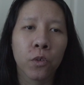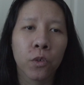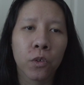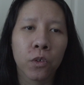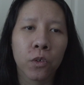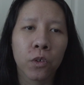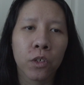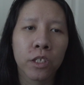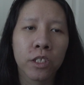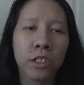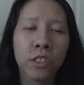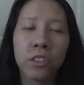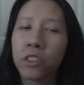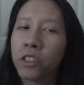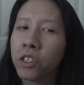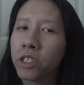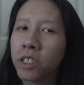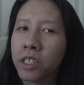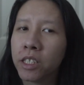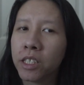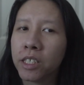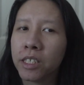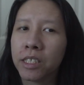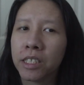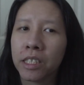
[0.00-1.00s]
Roh Yun
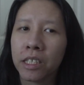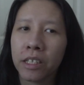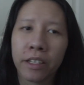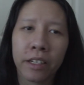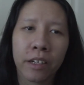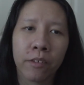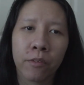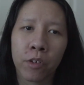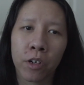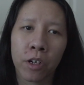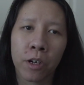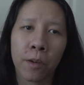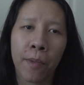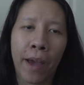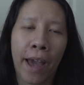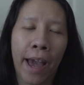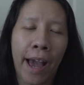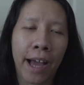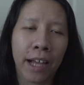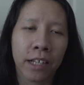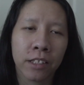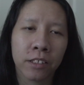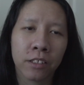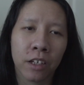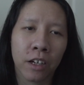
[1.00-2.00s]
Xi didn't give her a
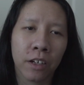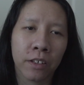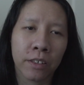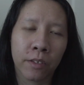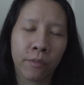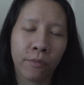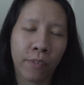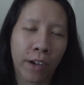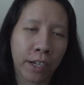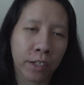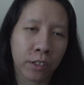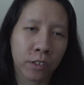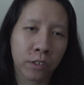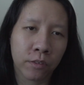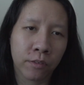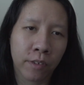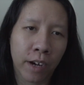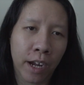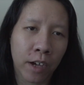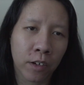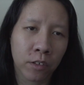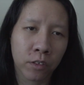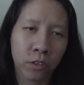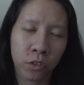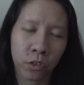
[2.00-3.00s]
pass on the final
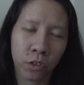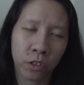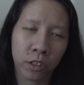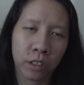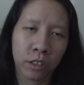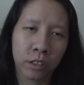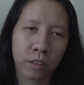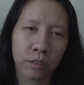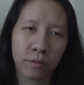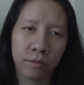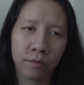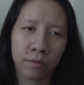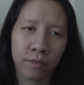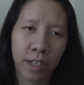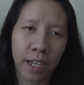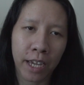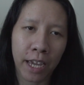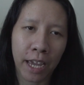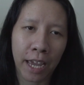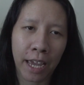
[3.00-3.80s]
round, sort of.